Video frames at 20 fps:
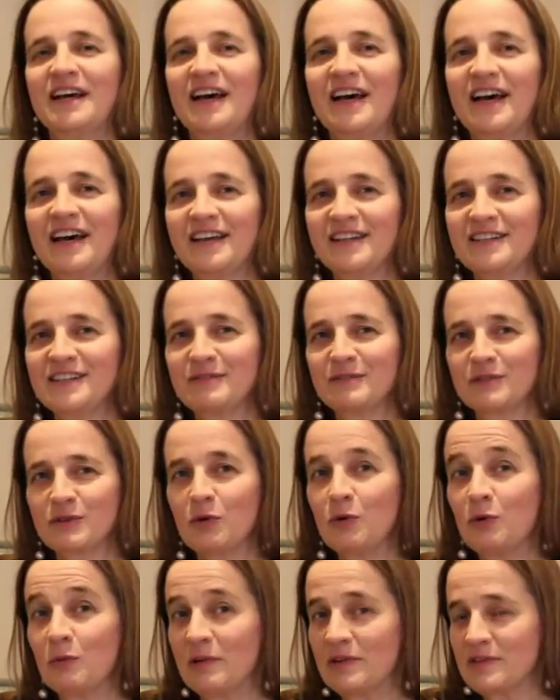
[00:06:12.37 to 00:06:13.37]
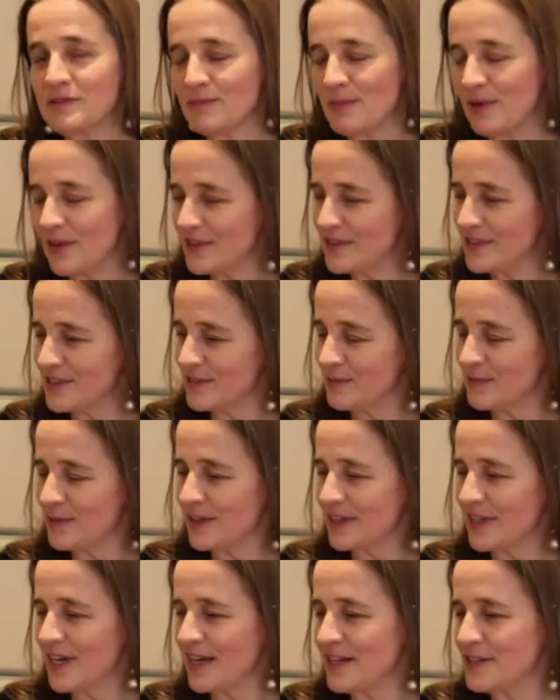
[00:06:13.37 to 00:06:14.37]
and he was almost murdered on one
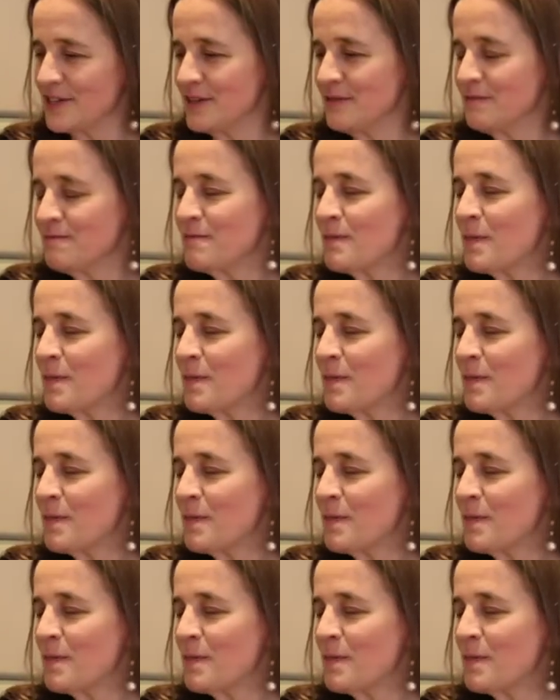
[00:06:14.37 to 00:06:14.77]
occasion.